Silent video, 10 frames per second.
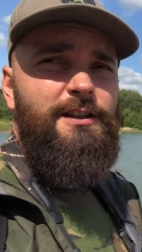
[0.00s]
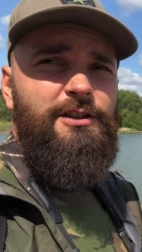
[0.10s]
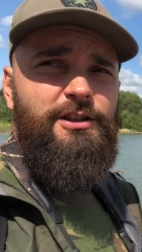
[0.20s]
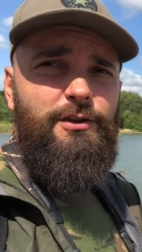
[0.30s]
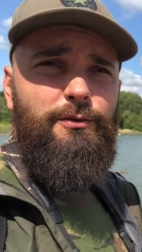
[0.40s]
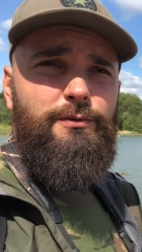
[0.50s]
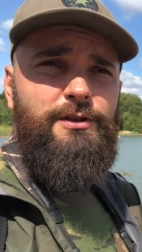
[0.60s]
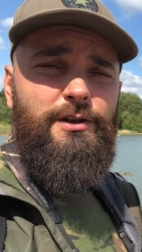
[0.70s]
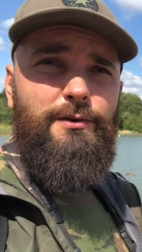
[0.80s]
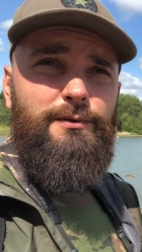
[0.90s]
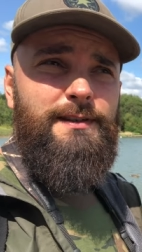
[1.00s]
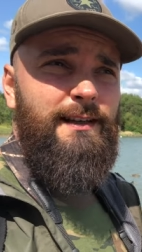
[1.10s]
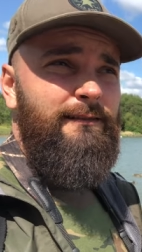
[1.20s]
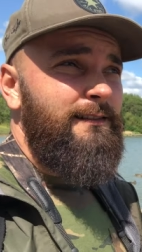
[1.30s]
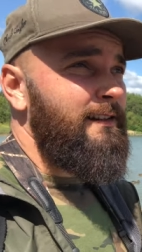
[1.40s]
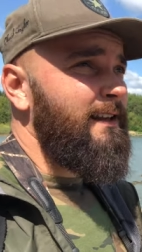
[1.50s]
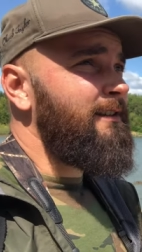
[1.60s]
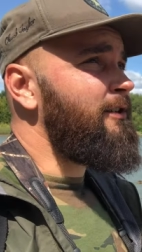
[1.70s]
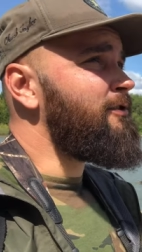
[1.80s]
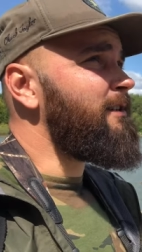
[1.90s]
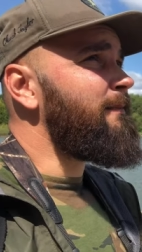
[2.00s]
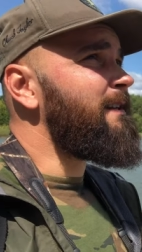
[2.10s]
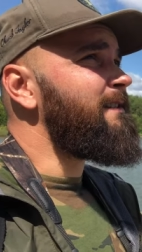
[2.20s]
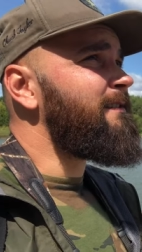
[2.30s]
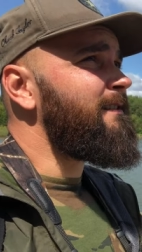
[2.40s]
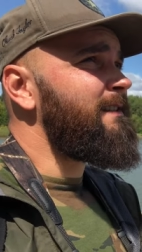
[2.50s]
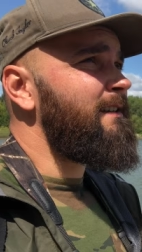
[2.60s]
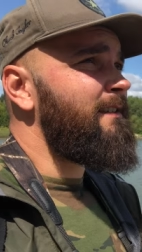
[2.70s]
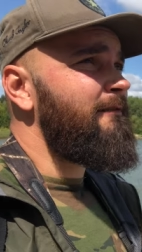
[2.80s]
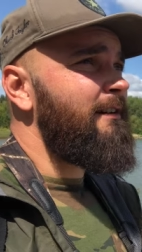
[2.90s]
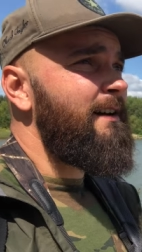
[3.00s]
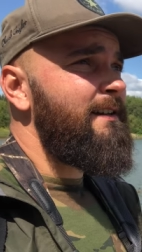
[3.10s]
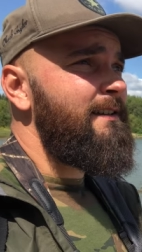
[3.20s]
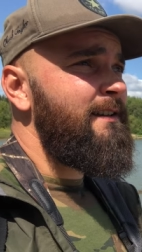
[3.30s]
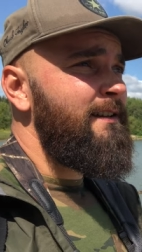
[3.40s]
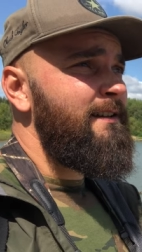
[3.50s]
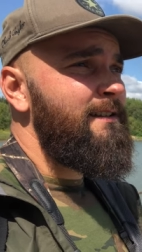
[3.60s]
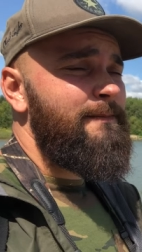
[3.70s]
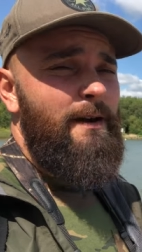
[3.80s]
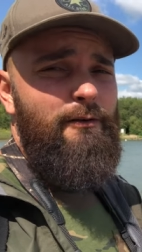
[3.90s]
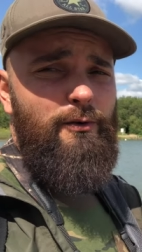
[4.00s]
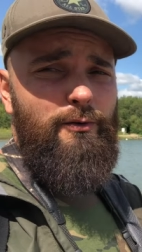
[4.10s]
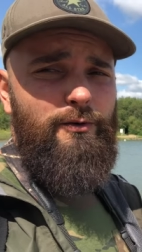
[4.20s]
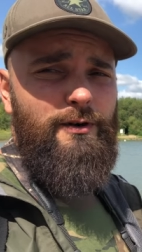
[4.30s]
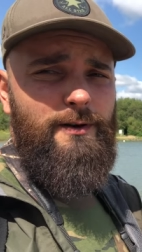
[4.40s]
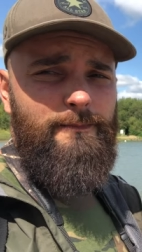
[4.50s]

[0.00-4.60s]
chew chew sound and that usually means that there's either a sparrowhawk,